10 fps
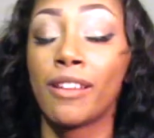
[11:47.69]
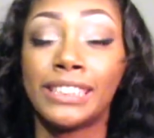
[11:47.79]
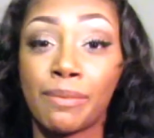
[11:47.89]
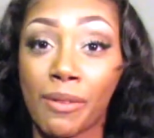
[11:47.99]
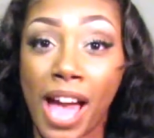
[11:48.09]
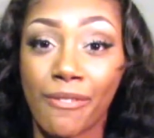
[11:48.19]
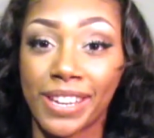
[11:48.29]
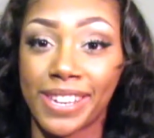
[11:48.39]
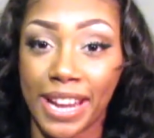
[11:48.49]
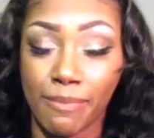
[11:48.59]
Anytime I have
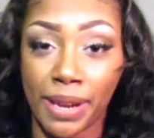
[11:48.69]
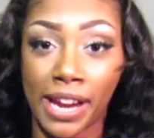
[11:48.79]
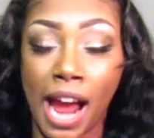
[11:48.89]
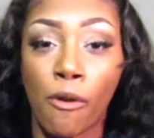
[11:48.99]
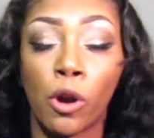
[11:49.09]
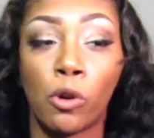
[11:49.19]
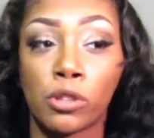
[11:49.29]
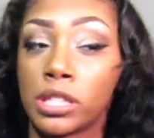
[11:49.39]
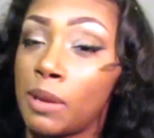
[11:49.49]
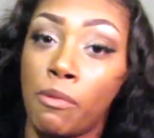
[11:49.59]
a nightmare, I will
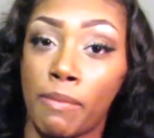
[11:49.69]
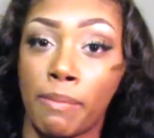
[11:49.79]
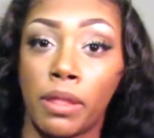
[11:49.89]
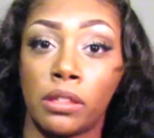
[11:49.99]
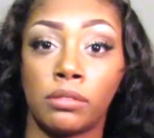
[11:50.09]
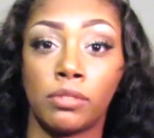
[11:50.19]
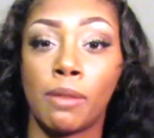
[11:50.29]
go sleep with my mother.